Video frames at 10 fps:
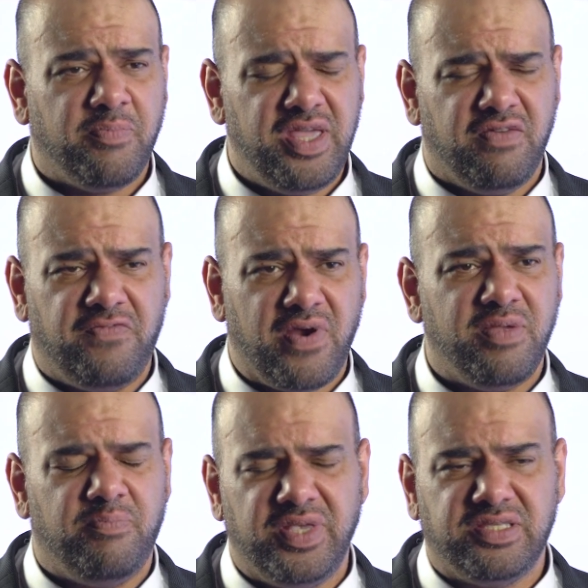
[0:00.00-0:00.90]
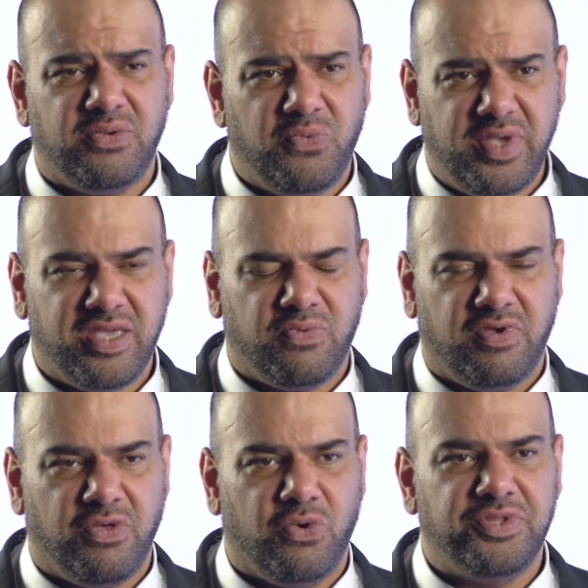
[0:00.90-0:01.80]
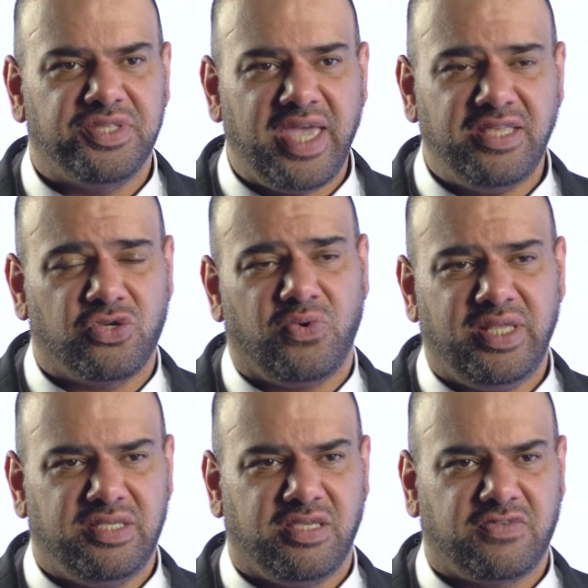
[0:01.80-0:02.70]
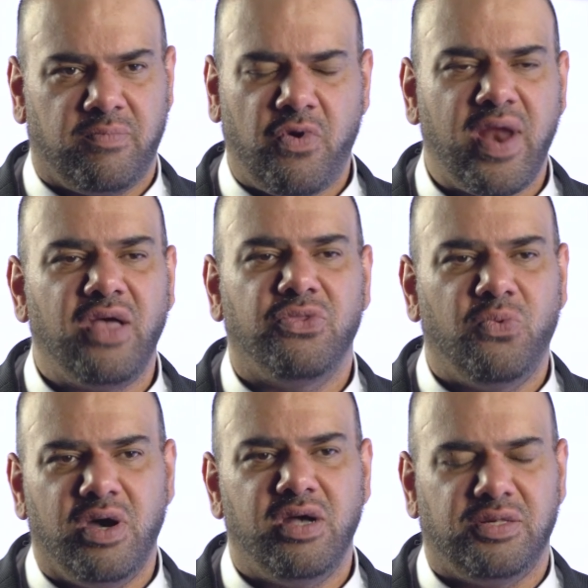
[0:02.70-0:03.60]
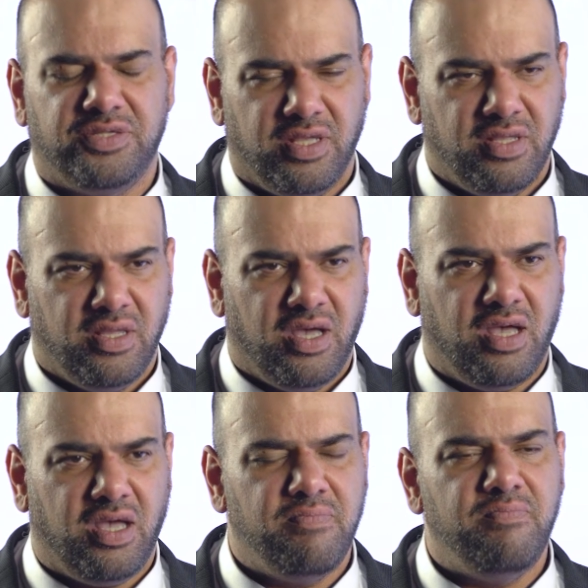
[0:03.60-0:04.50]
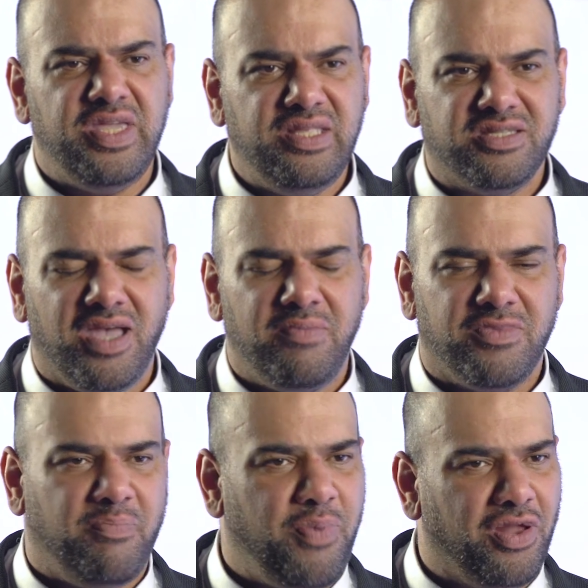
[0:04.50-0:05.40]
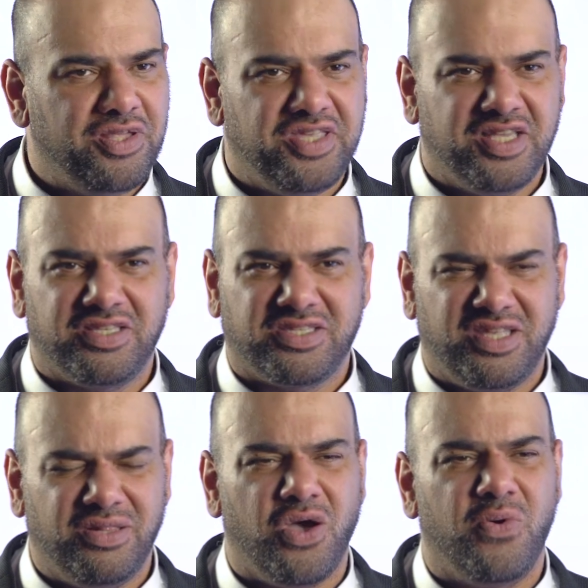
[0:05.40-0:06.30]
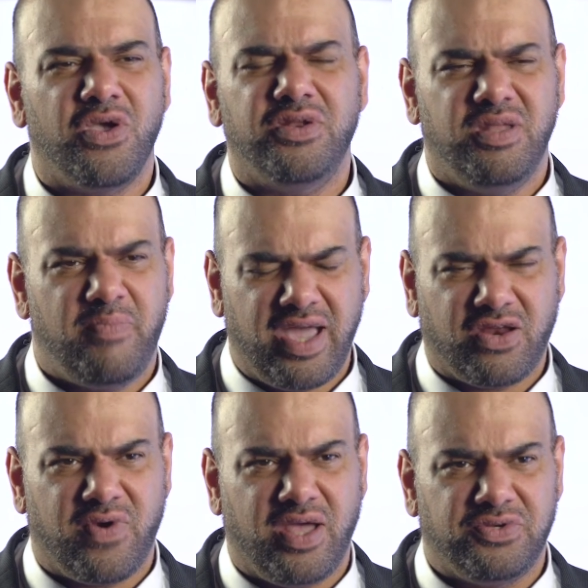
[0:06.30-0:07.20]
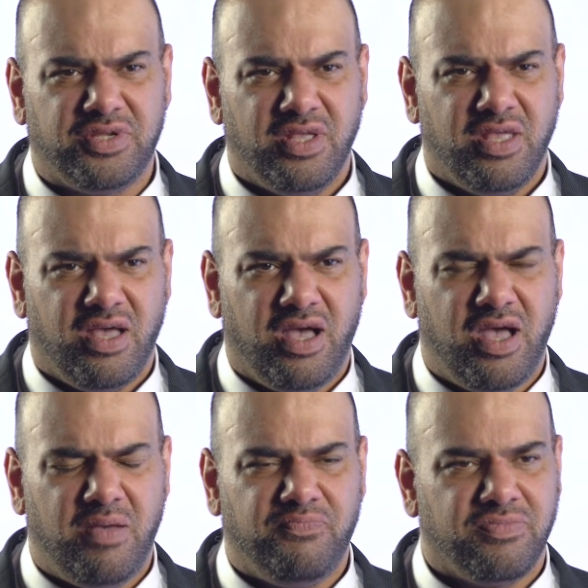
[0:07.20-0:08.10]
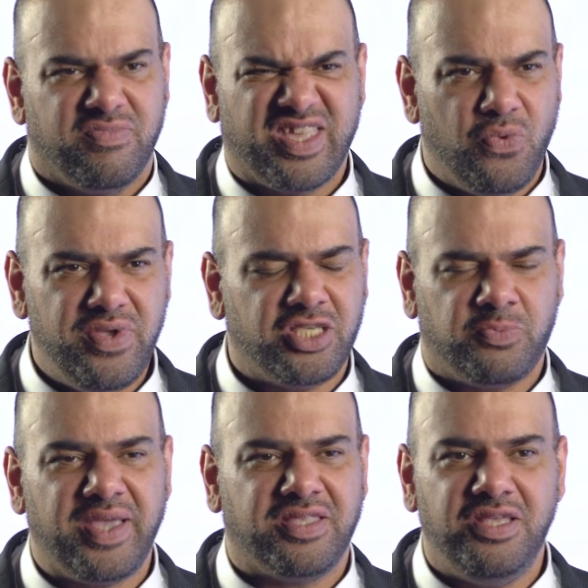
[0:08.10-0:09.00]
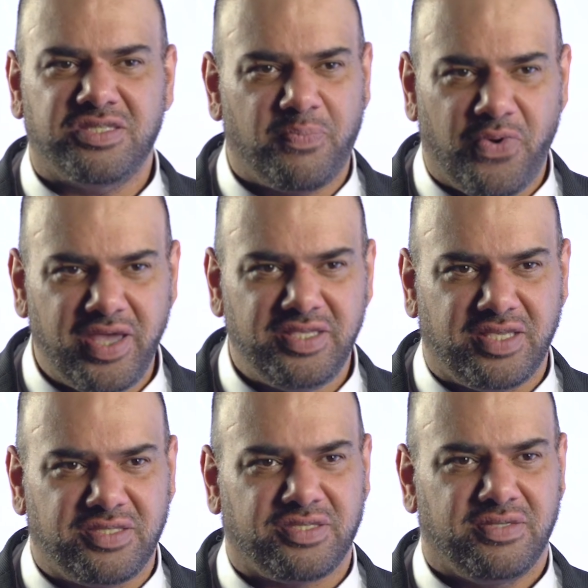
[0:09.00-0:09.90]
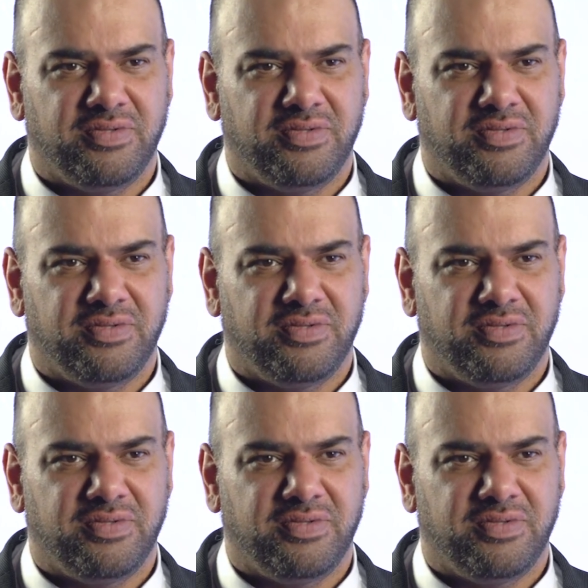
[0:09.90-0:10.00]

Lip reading: like being a very busy week with all the data releases from around the world. Meantime, the politics is still going on in the background. Can we expect any surprises?